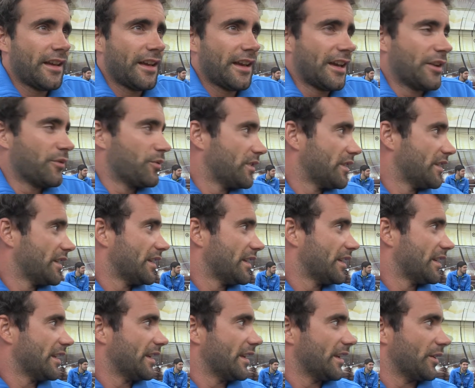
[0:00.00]
and
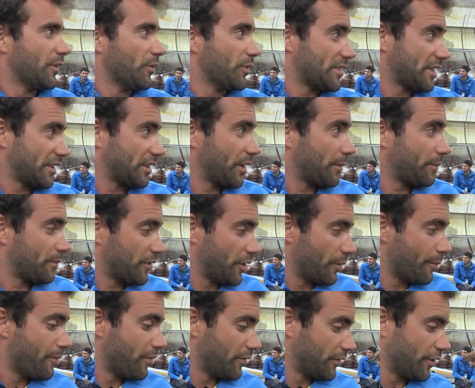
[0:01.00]
we we set up the,
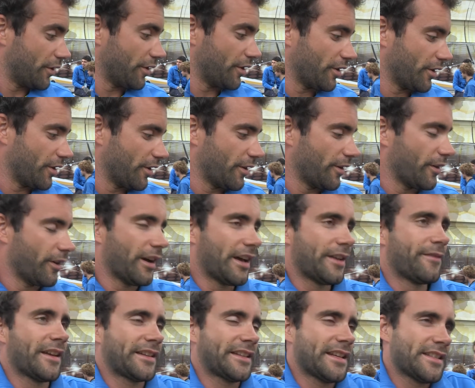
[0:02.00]
the
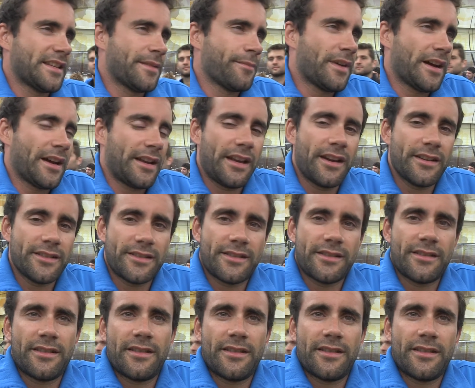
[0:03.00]
advertising barriers,